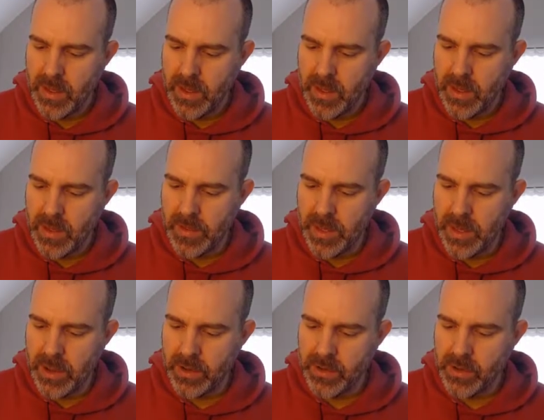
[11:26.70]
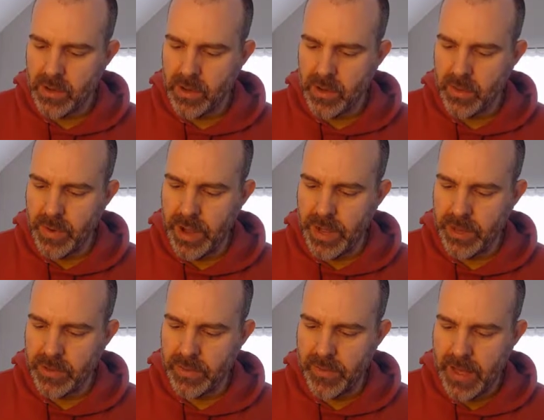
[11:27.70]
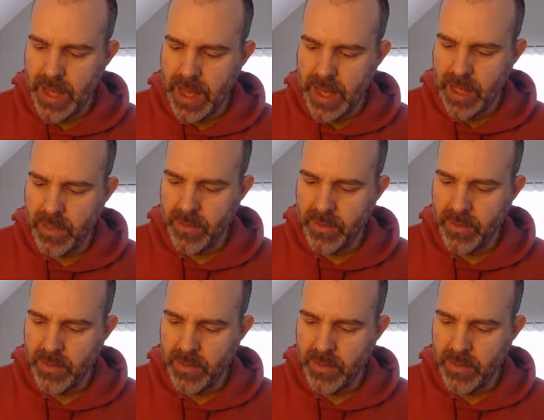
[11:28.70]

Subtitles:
and then a circle radius 5